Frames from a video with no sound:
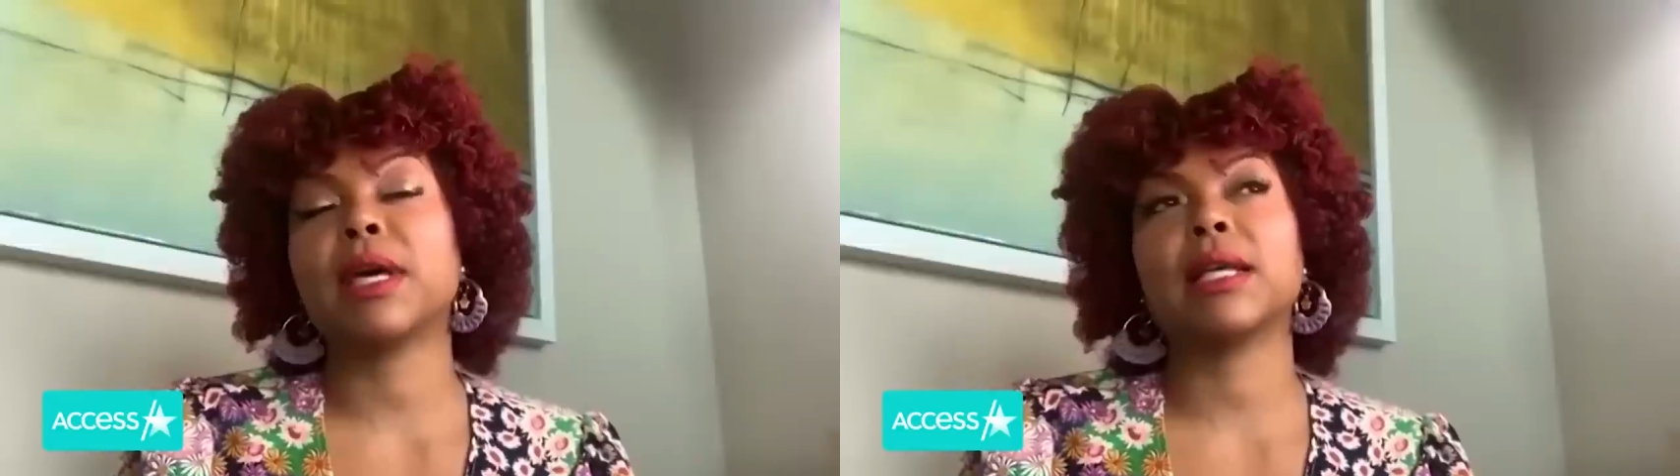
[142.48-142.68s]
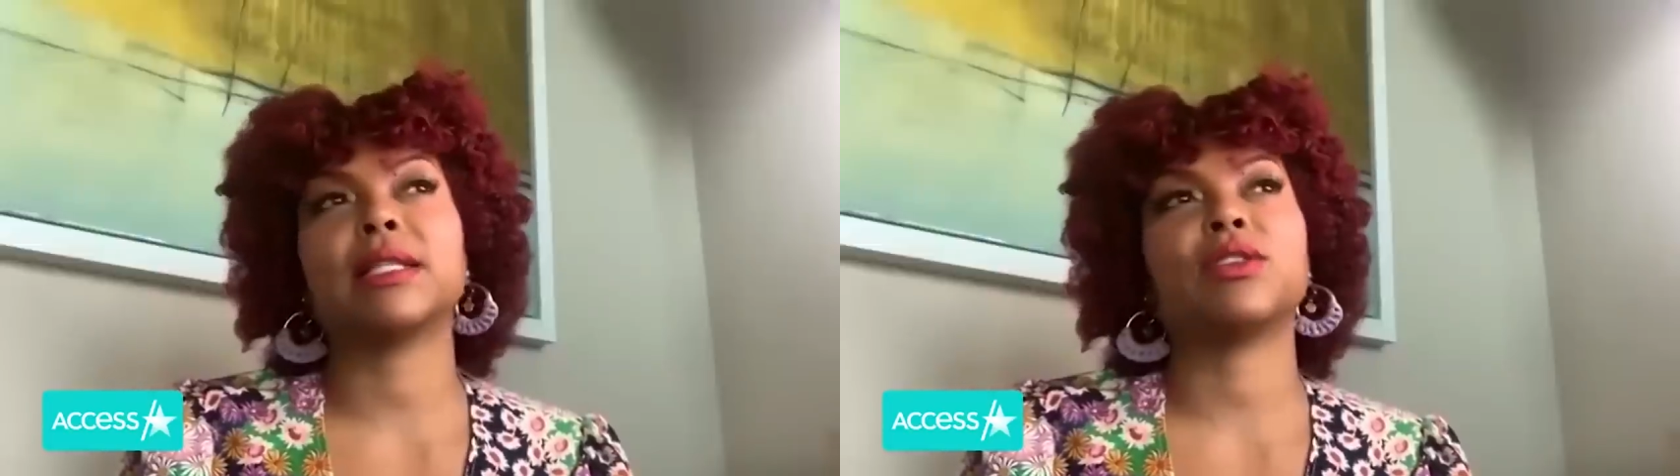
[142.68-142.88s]

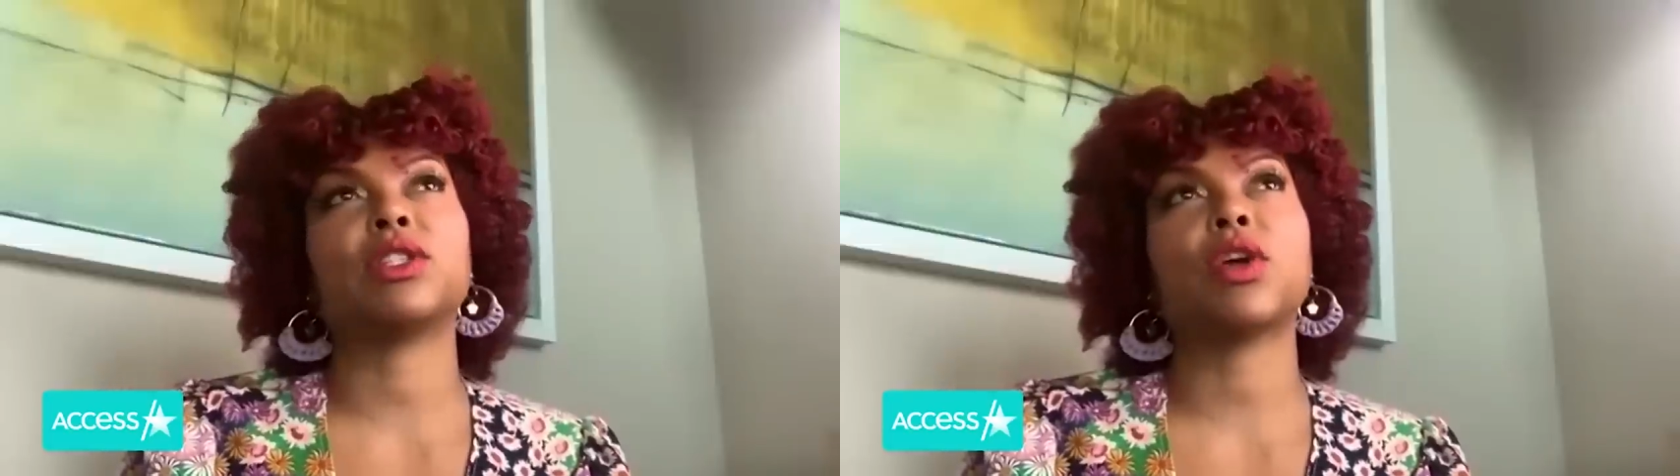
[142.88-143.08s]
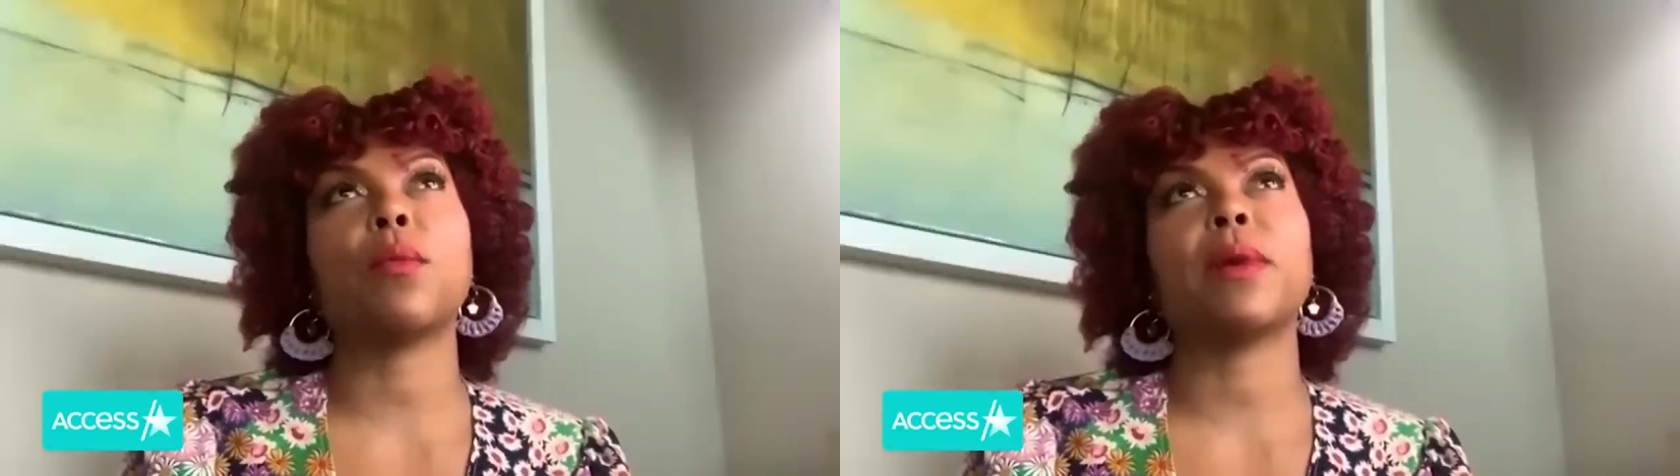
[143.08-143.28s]
because
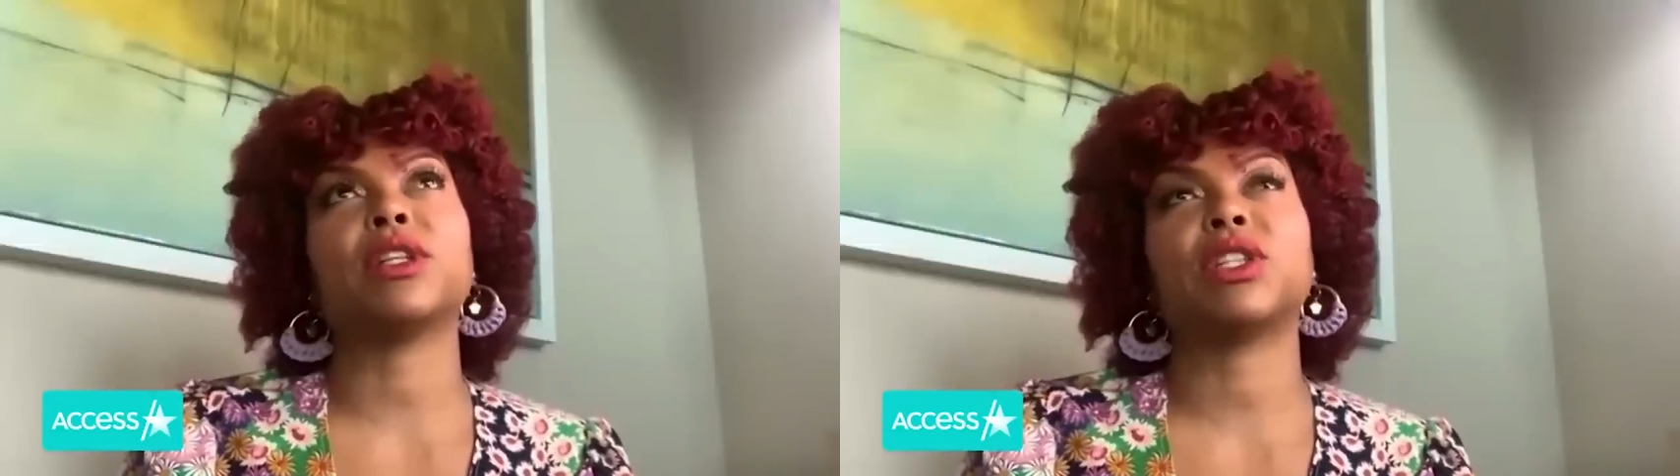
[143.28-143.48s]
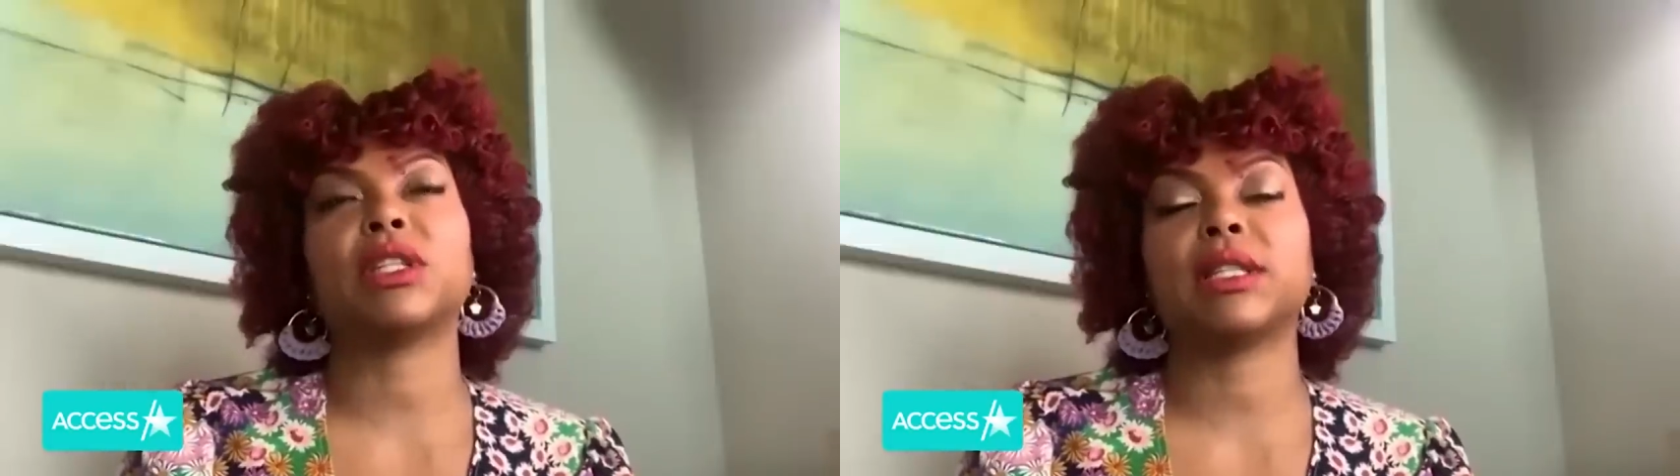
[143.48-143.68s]
there's so
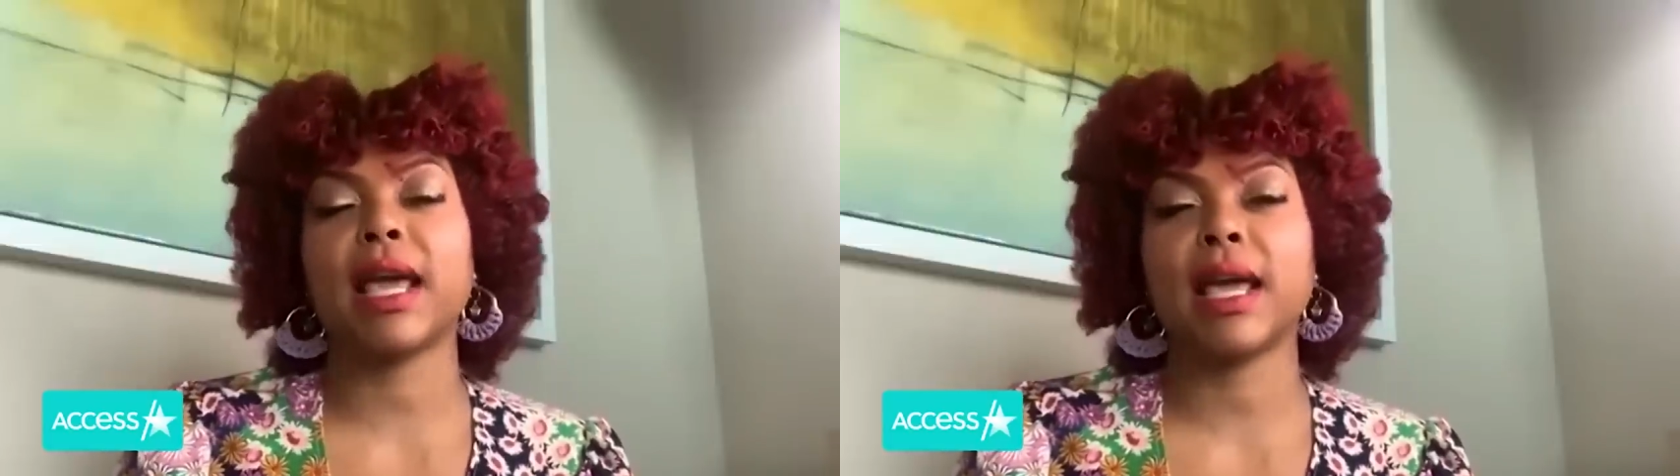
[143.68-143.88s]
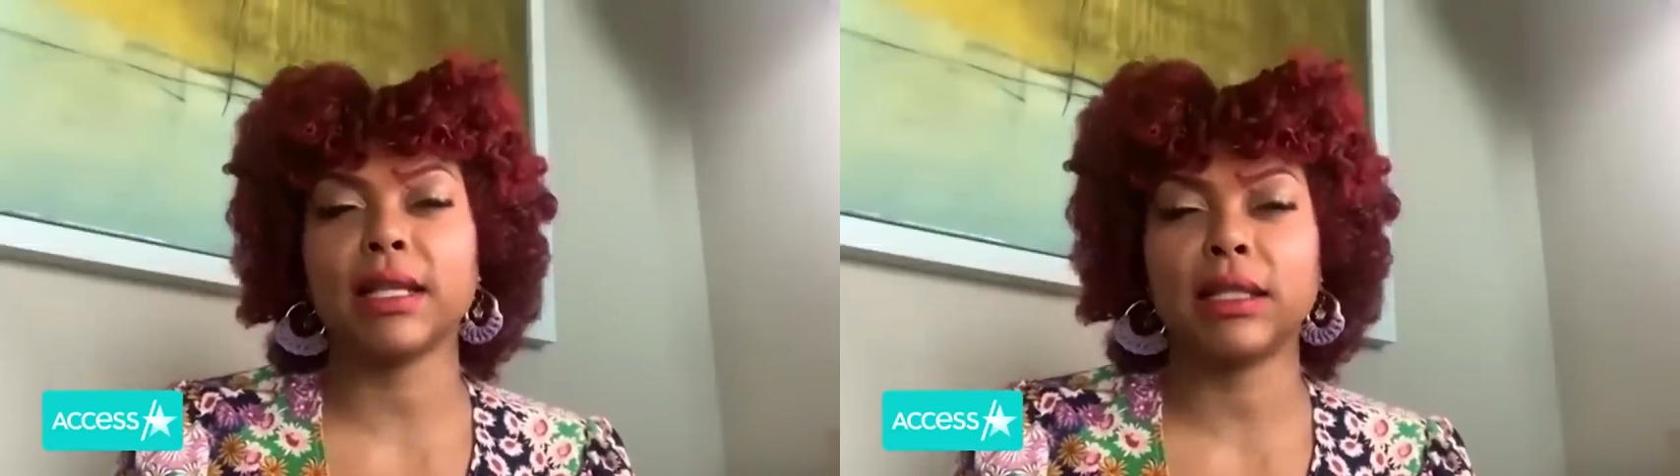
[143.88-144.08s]
much to
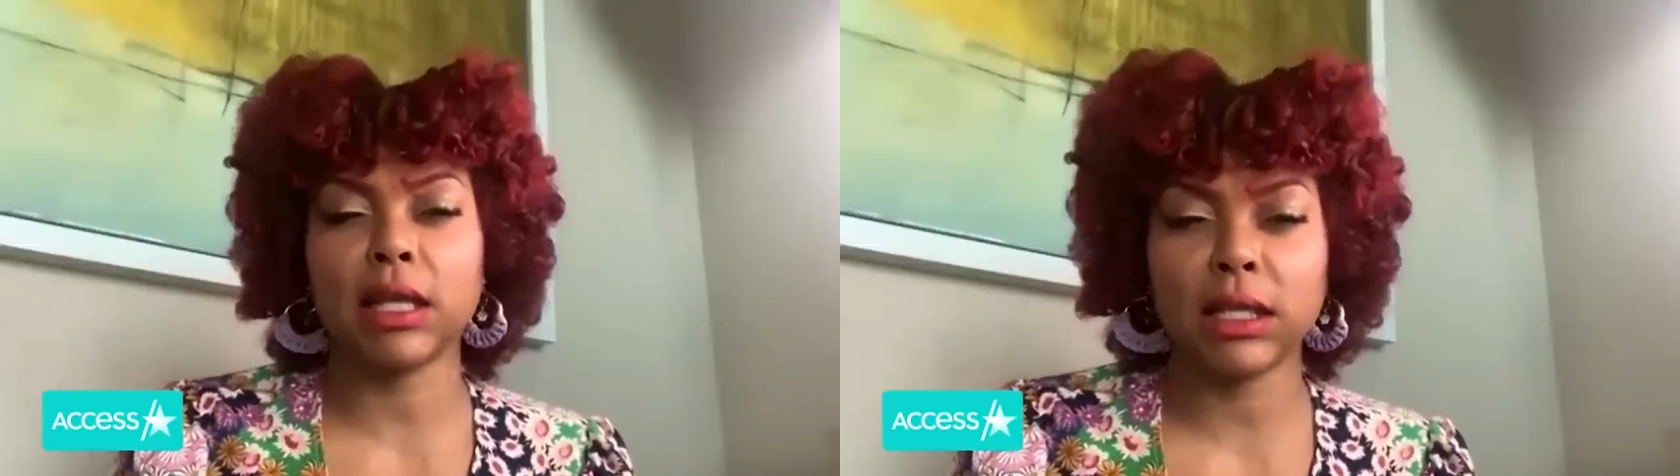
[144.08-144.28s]
take into